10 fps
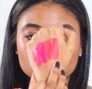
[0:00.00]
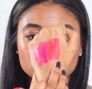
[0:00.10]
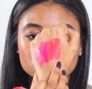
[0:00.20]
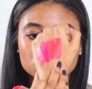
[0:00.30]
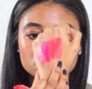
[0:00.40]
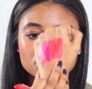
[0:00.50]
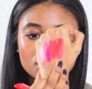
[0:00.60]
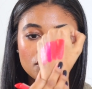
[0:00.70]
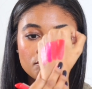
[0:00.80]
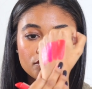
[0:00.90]
Just
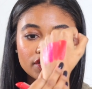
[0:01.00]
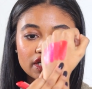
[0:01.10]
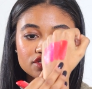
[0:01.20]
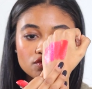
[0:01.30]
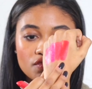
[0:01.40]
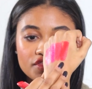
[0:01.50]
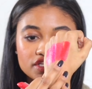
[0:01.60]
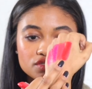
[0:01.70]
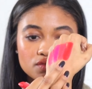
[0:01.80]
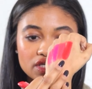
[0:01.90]
so pretty. So
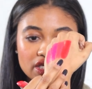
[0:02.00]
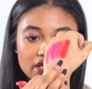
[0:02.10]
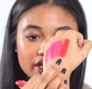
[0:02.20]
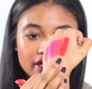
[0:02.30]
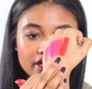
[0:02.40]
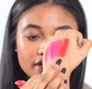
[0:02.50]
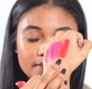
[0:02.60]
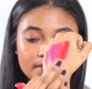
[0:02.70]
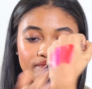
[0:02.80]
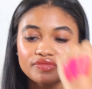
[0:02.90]
this one here,
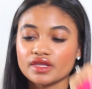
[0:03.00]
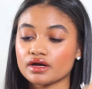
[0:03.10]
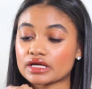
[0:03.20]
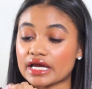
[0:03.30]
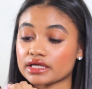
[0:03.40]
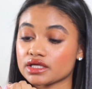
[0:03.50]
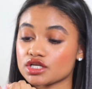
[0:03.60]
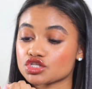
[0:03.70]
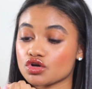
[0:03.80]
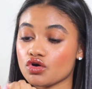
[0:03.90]
again,
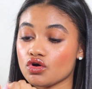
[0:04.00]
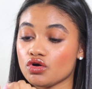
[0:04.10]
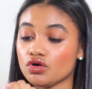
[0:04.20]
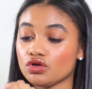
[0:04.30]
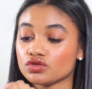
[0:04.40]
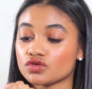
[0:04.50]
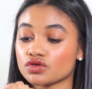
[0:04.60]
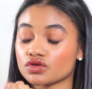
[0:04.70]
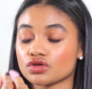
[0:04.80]
is called